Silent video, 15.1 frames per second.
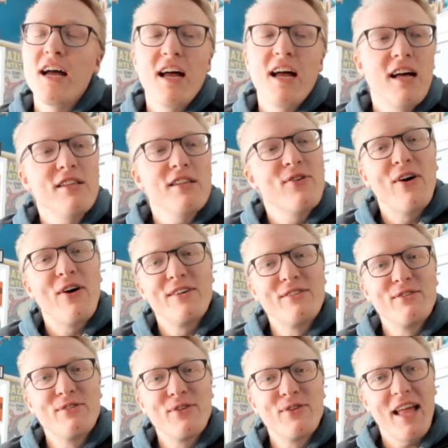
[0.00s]
all
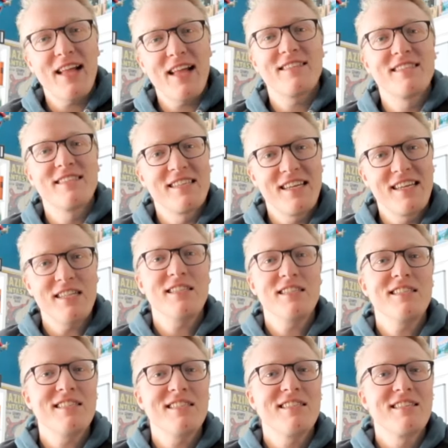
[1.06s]
you cats and
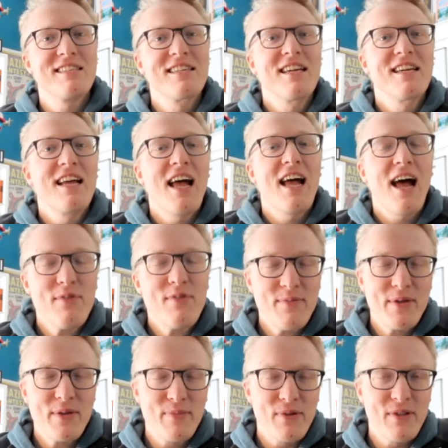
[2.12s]
kittens. How many
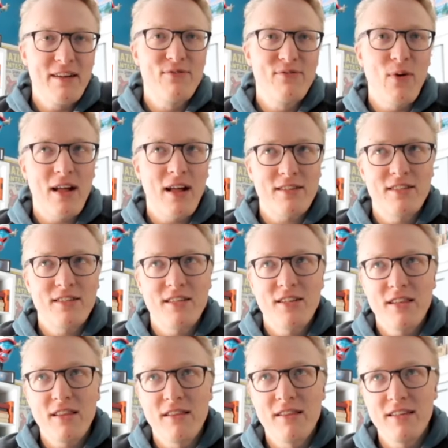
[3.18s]
people have watched
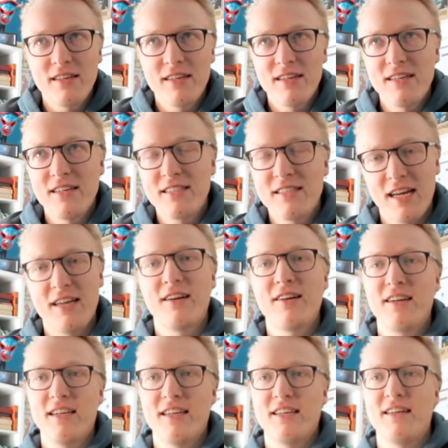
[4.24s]
the Tiger
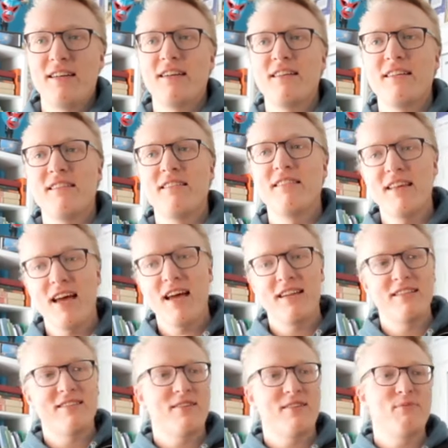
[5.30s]
King? That
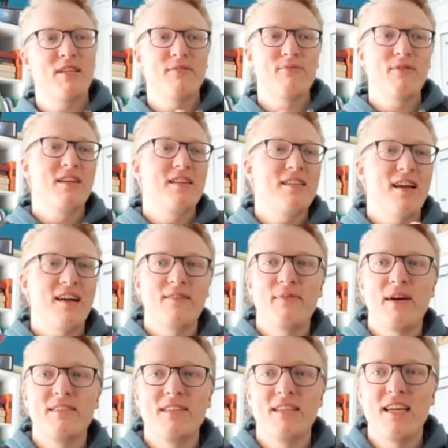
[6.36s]
is something that we're going to talk
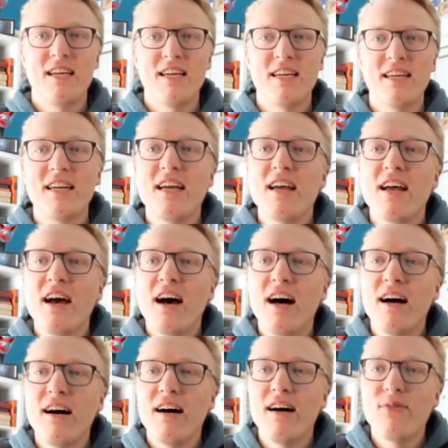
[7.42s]
about today.
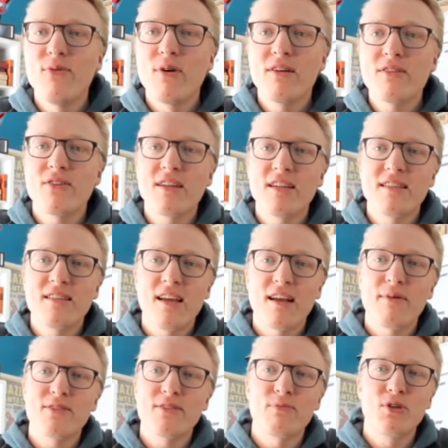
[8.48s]
We're also going to talk
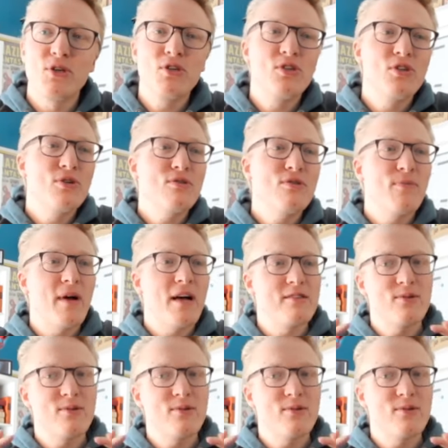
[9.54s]
about some good news about